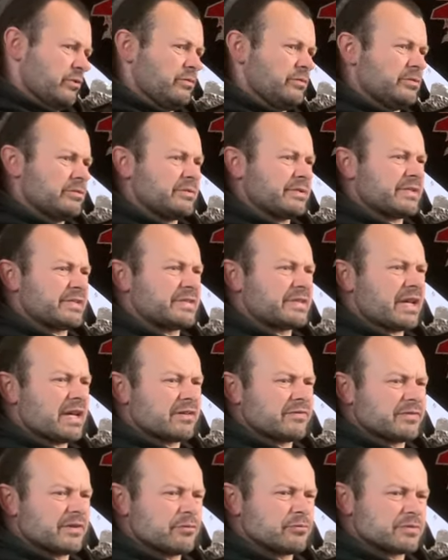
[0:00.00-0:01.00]
all the
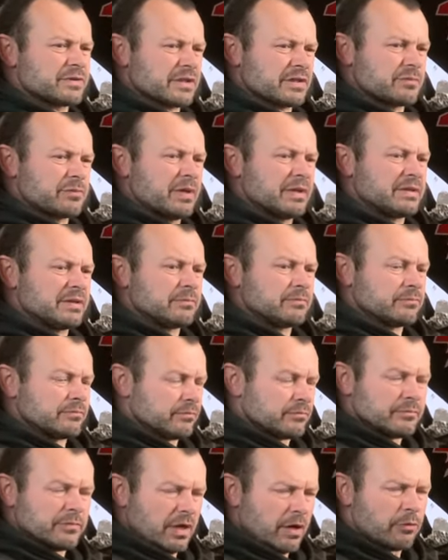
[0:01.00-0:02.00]
stuff. I was expecting,
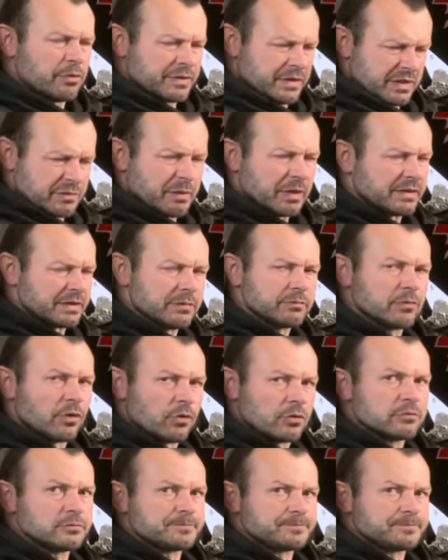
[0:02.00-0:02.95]
I was mm. expecting more.